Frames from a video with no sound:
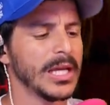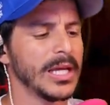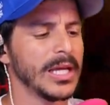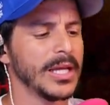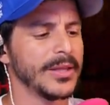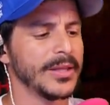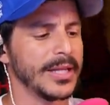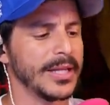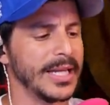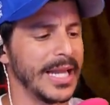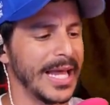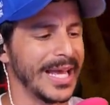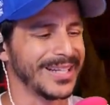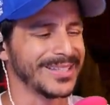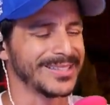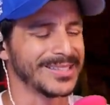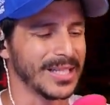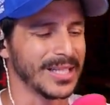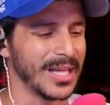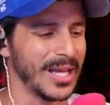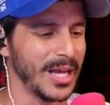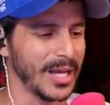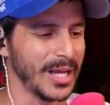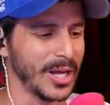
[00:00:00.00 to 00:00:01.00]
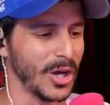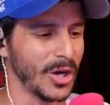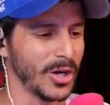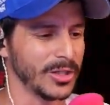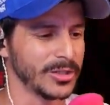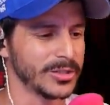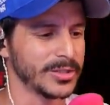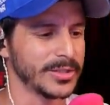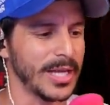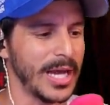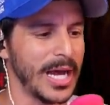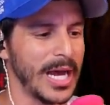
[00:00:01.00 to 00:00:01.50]
The next
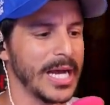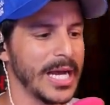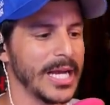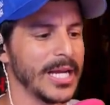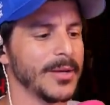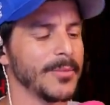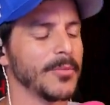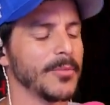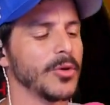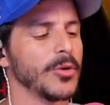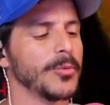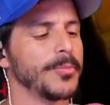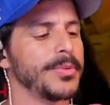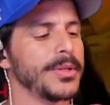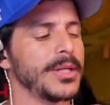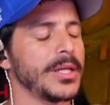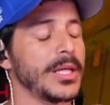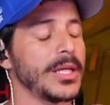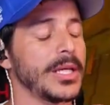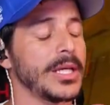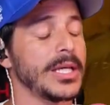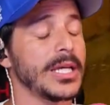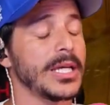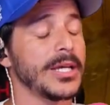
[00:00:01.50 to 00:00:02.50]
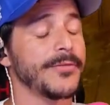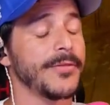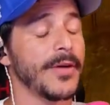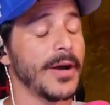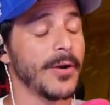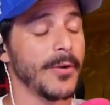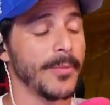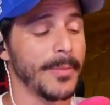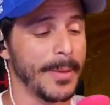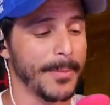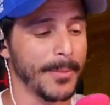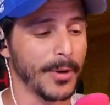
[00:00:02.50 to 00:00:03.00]
cursed item will be, if I
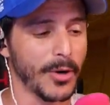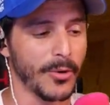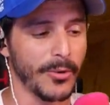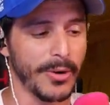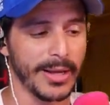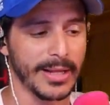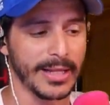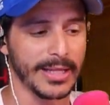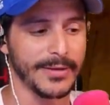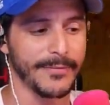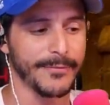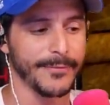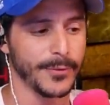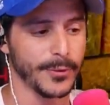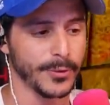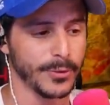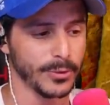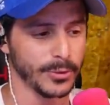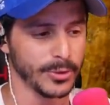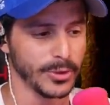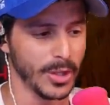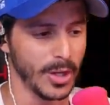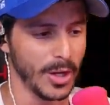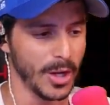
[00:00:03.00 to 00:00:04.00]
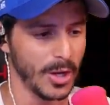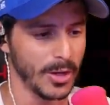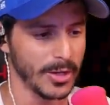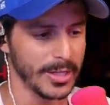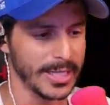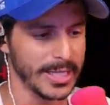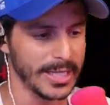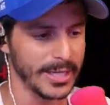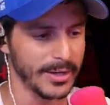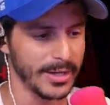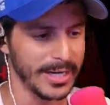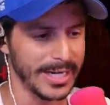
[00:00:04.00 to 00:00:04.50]
remember correctly, voodoo doll
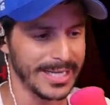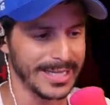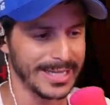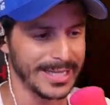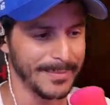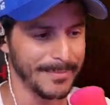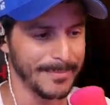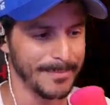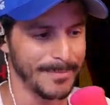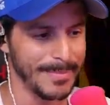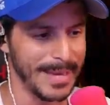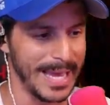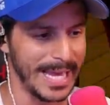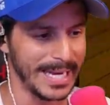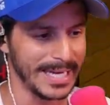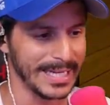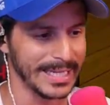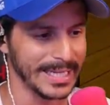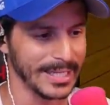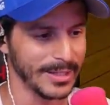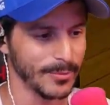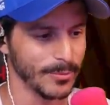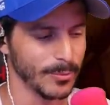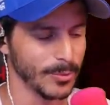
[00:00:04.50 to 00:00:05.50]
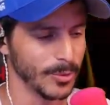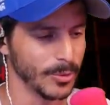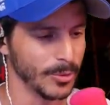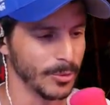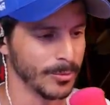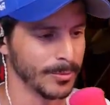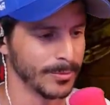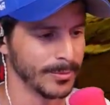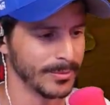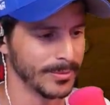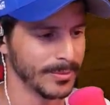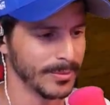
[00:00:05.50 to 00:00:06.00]
here in the mannequin
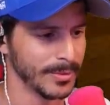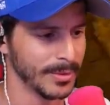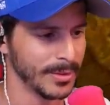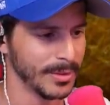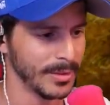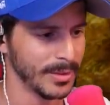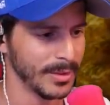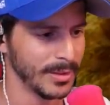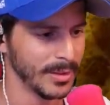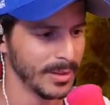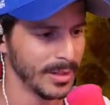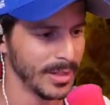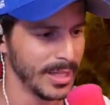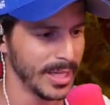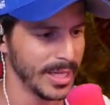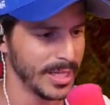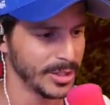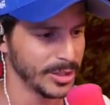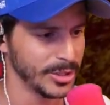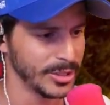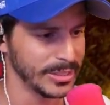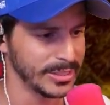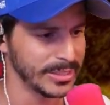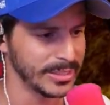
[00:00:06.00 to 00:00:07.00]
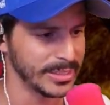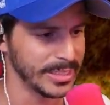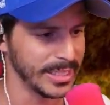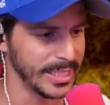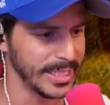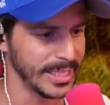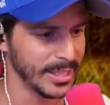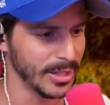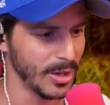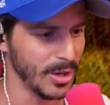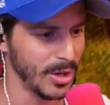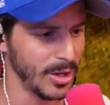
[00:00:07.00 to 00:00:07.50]
room is just
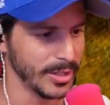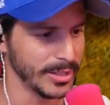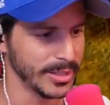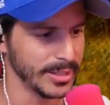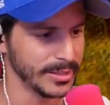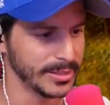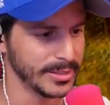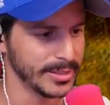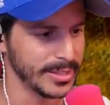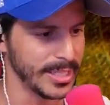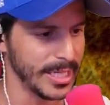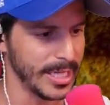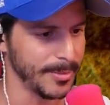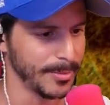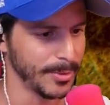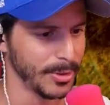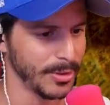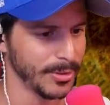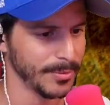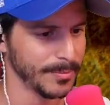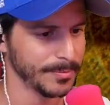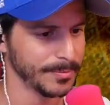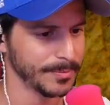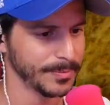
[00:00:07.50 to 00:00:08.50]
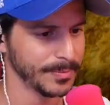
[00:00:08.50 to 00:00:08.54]
sitting on this table.